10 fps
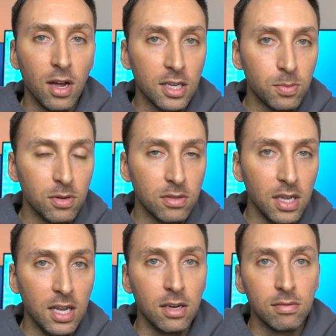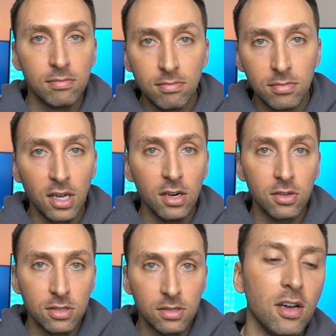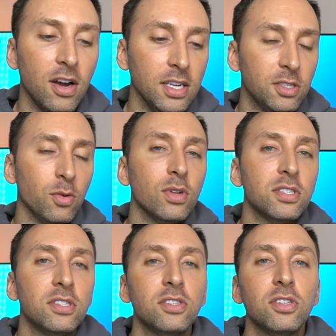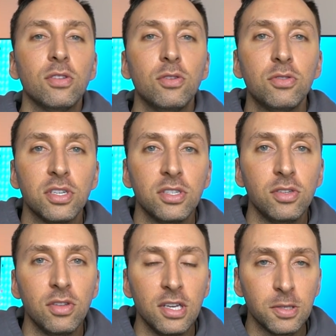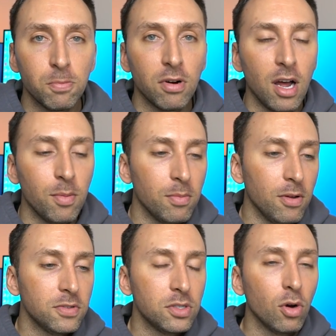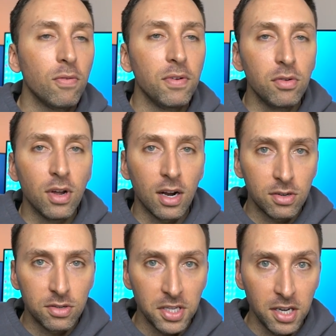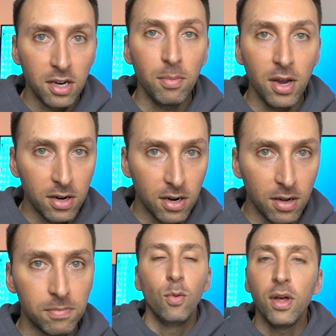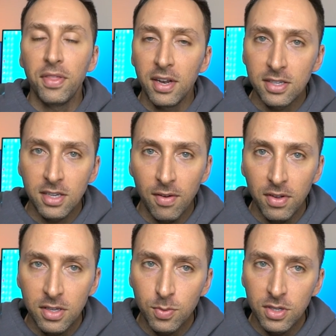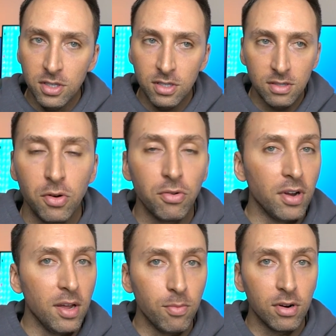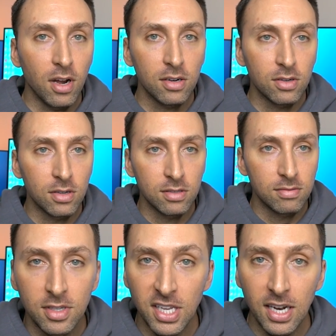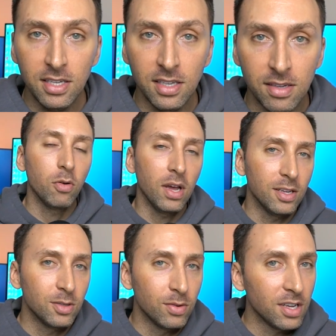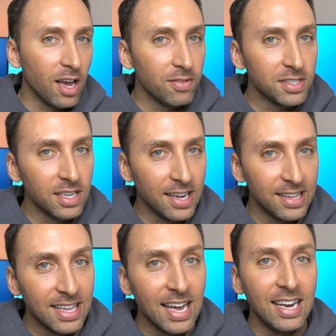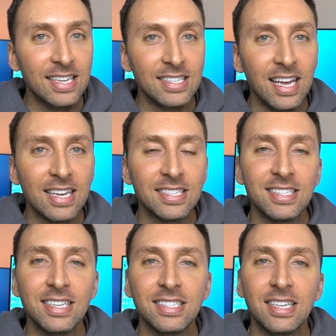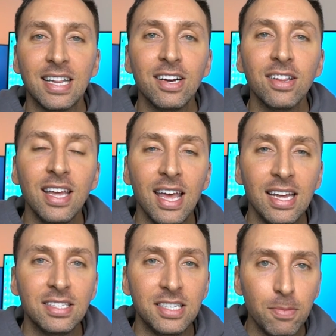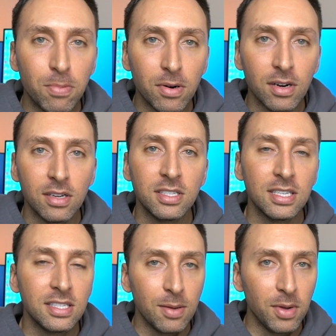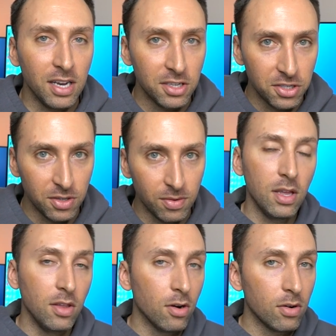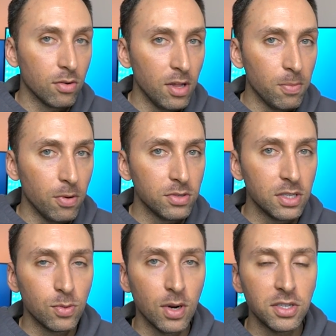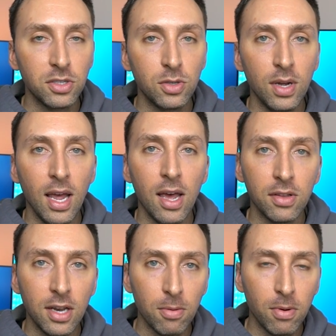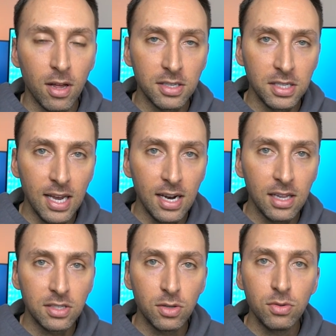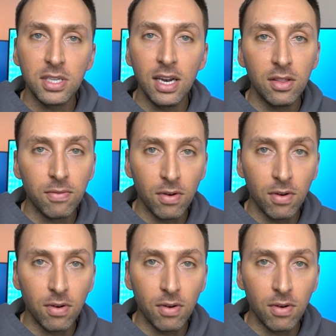hospitals hospitals and doctors. All right, so what's the solution to this problem of so few doctors in America? Well, I think it's obvious. We just create more doctors. It's that easy. Okay, so it's obviously not that easy as this is clearly a deeper systemic issue. In the article, they posed this question to a healthcare policy analyst who stated the